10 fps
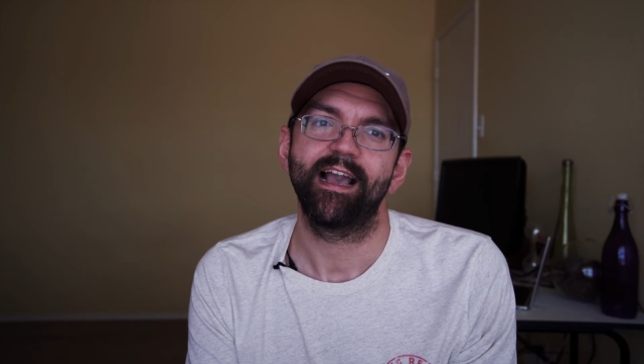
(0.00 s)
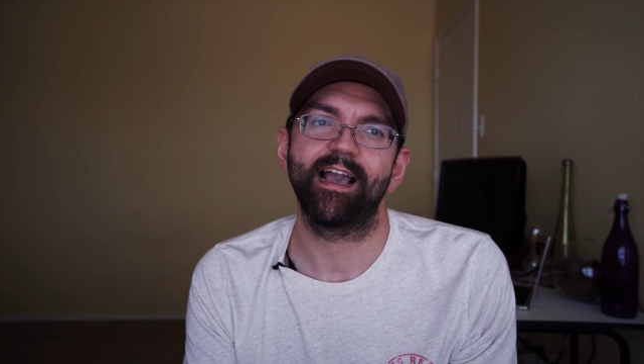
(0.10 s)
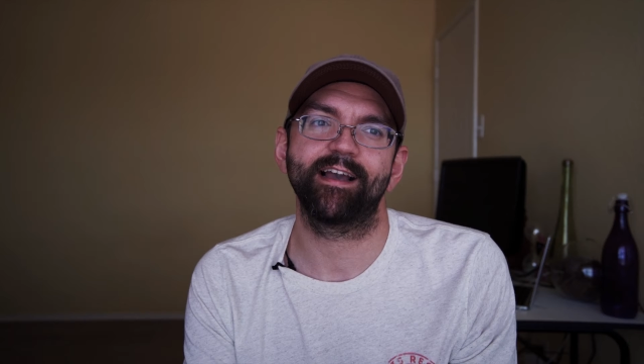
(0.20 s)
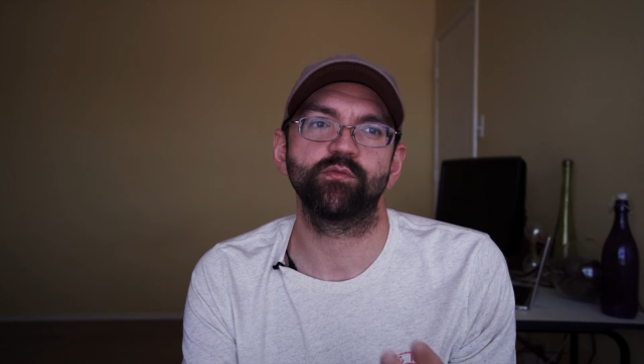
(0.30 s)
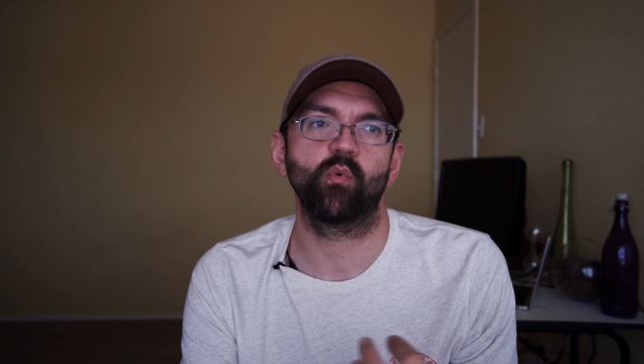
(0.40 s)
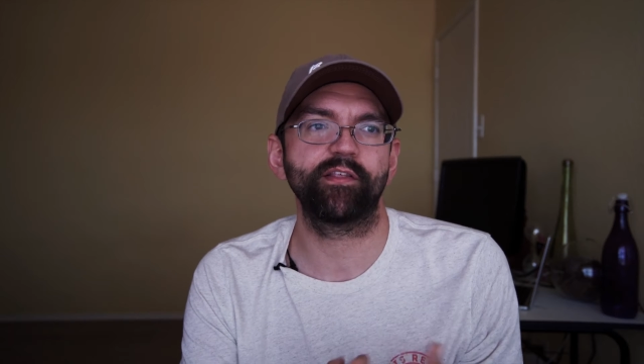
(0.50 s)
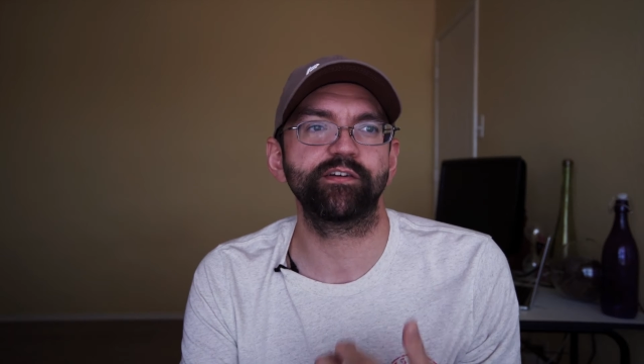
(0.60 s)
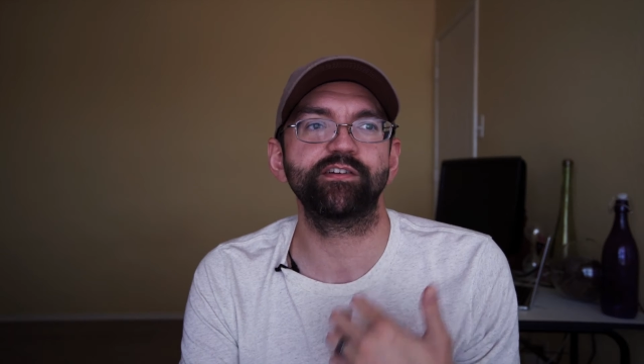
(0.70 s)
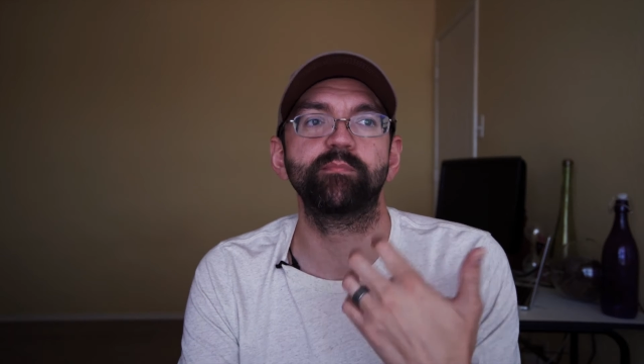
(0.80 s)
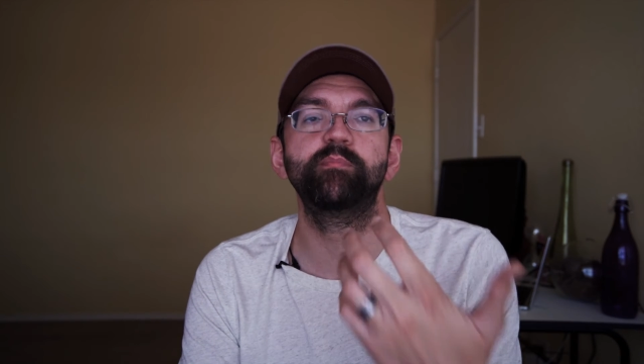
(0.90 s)
and
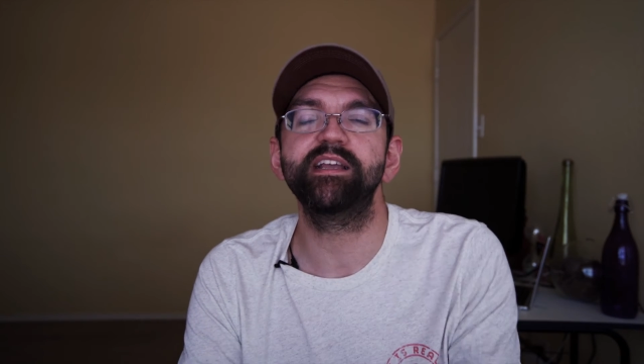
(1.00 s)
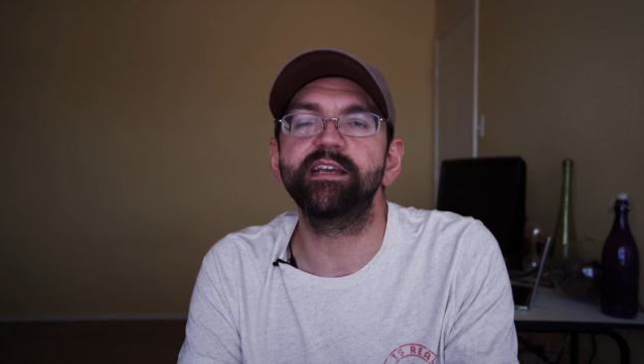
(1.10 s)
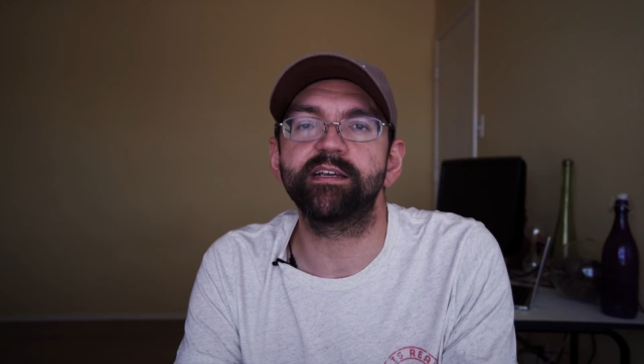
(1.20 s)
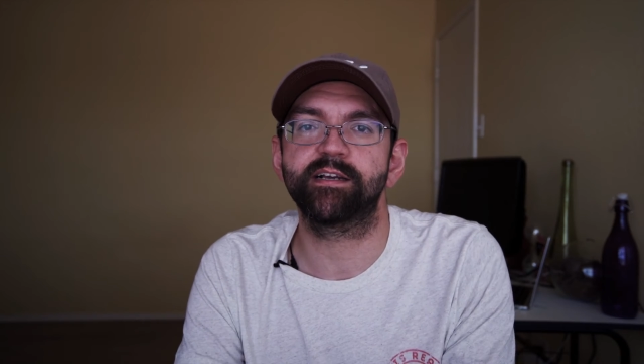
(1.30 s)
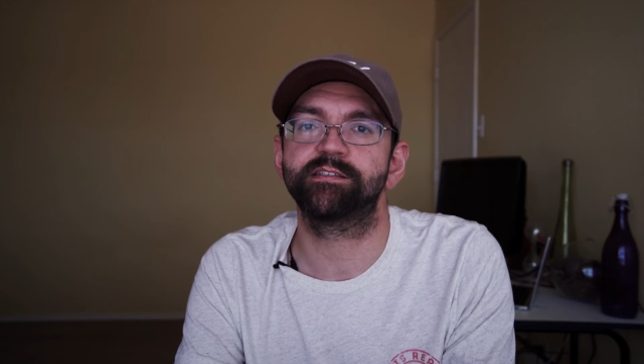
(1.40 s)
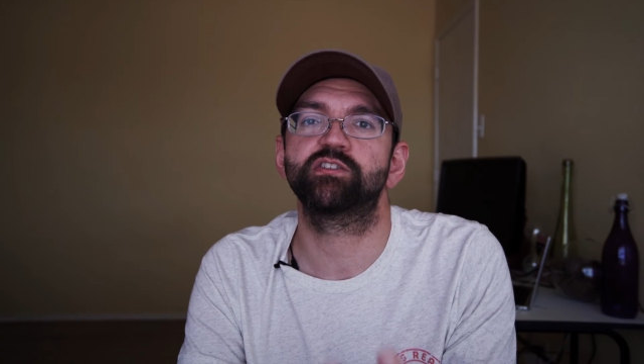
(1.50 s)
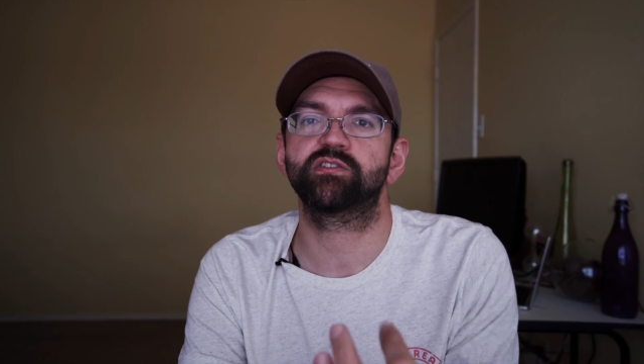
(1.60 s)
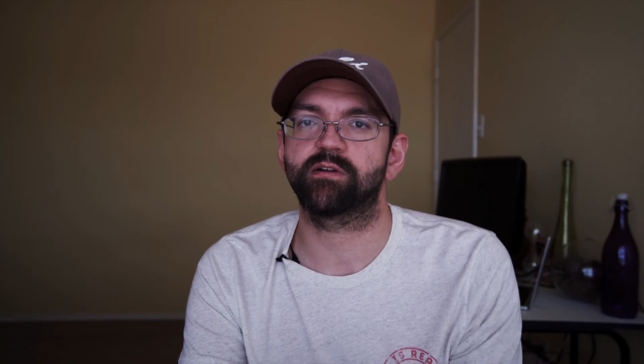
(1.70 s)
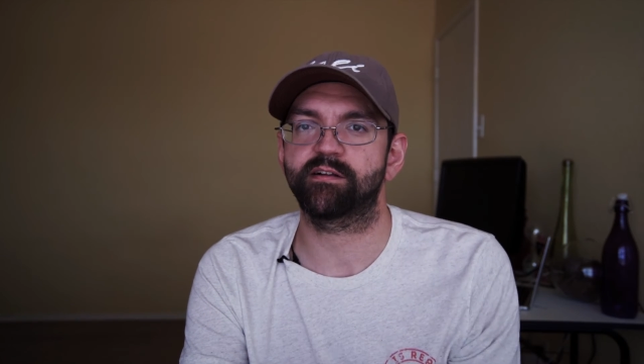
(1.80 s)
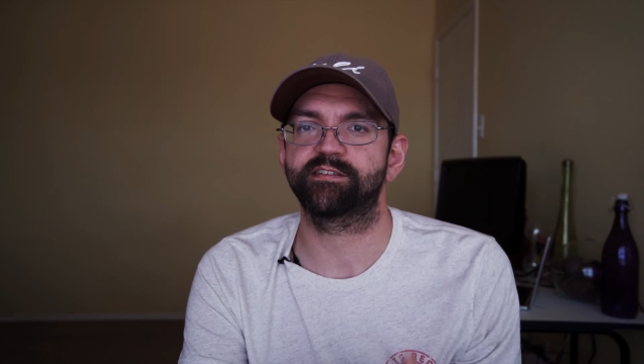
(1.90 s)
whether you're being
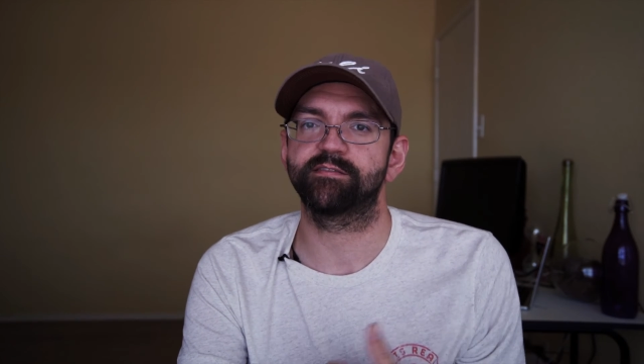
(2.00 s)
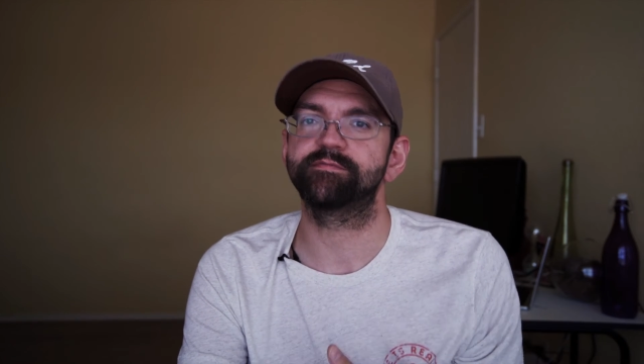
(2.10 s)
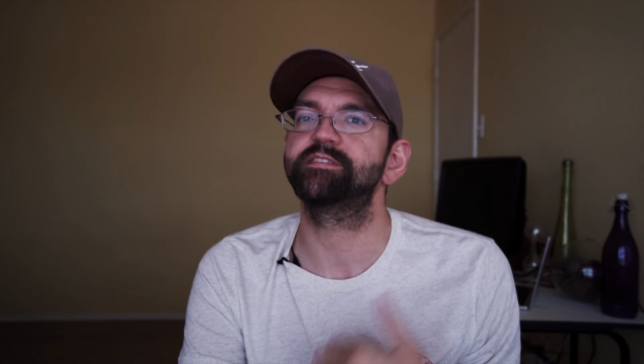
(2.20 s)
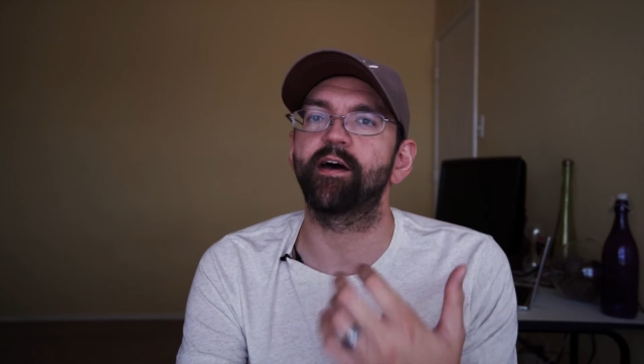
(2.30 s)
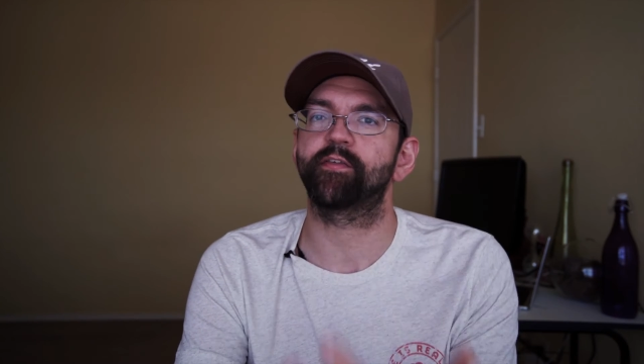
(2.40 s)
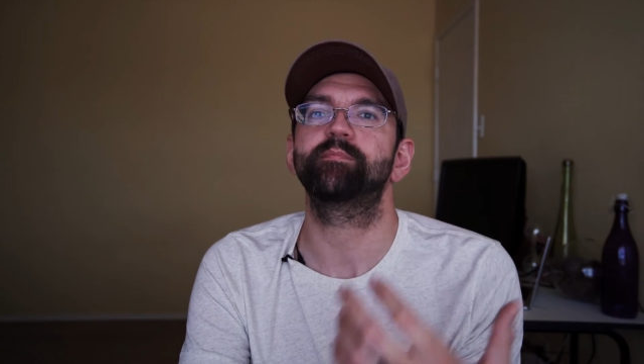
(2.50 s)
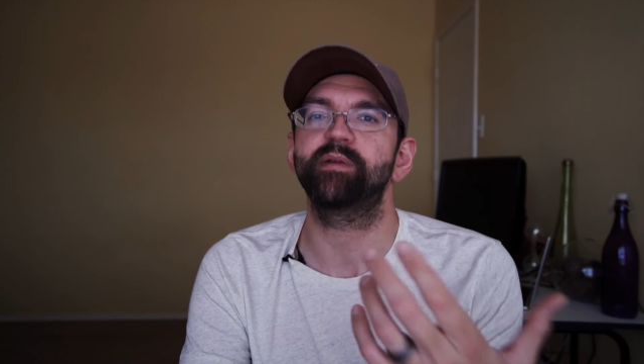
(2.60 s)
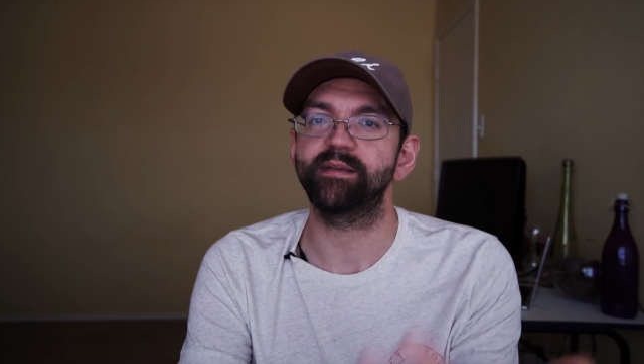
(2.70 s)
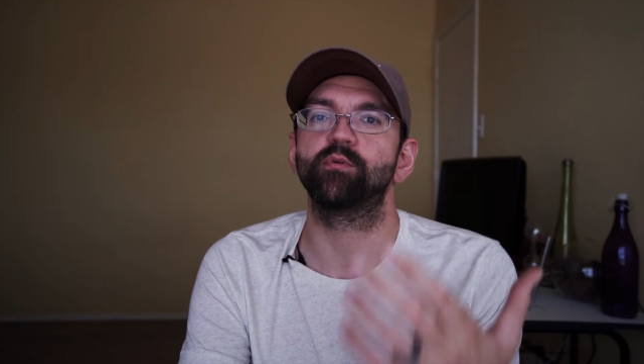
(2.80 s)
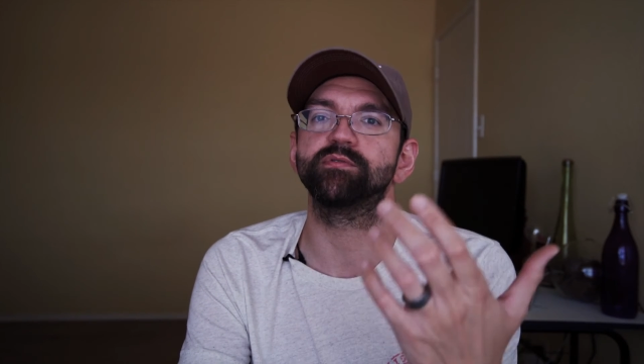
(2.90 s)
constructive to other
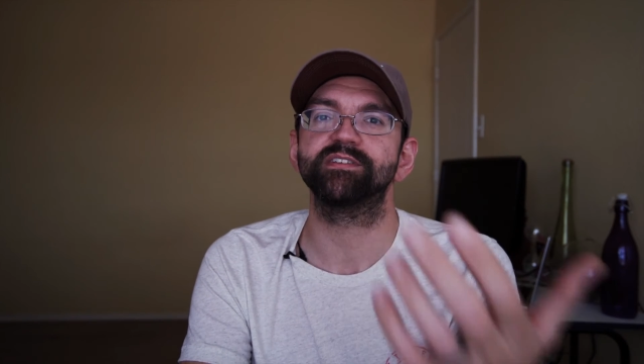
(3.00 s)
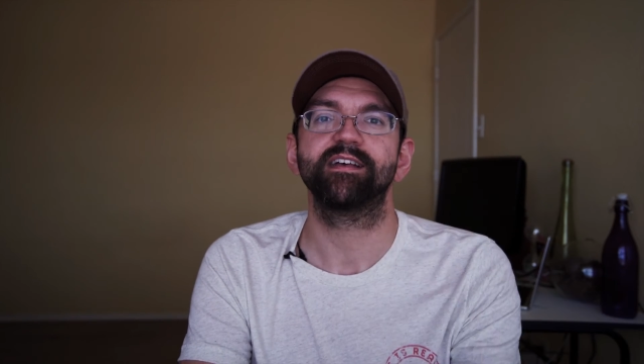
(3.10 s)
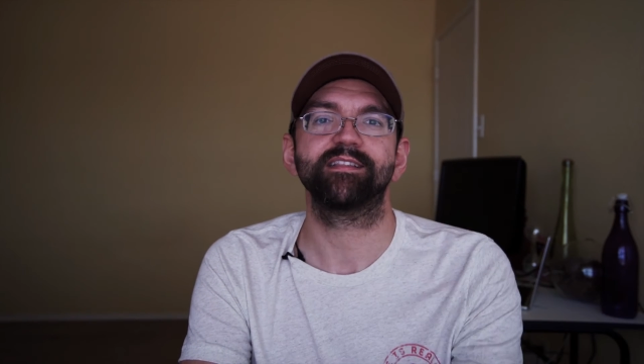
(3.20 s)
people's